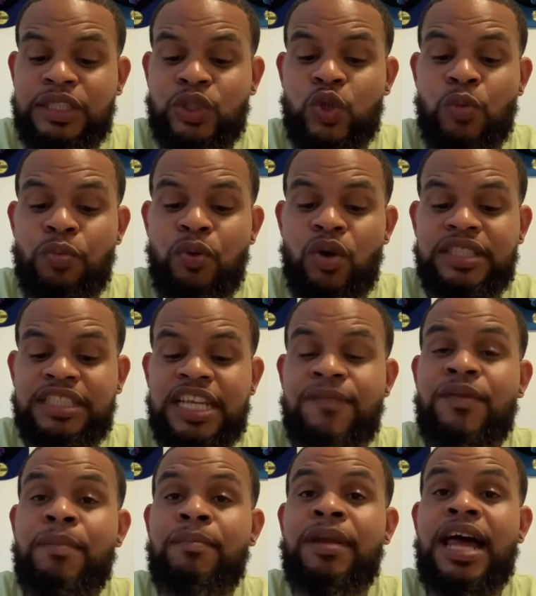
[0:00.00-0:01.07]

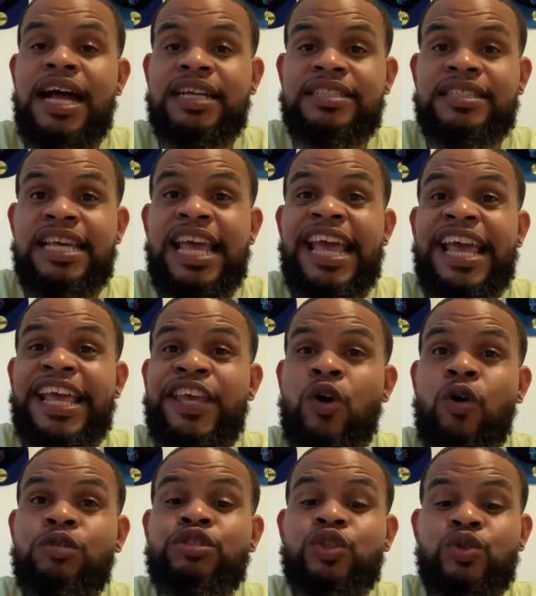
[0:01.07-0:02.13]
2.7 blocks. He
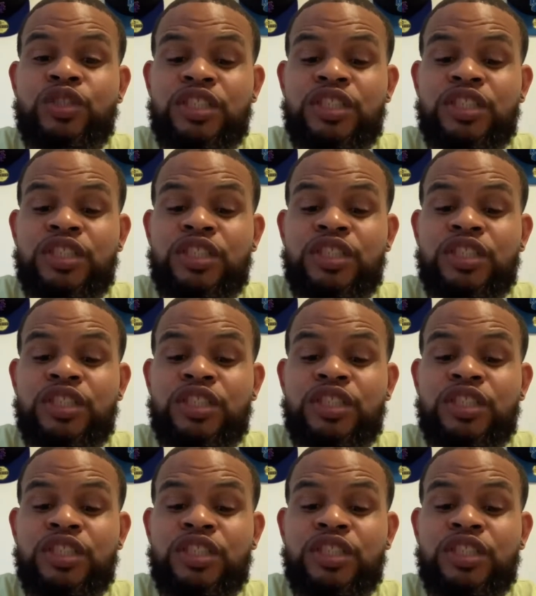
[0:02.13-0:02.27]
also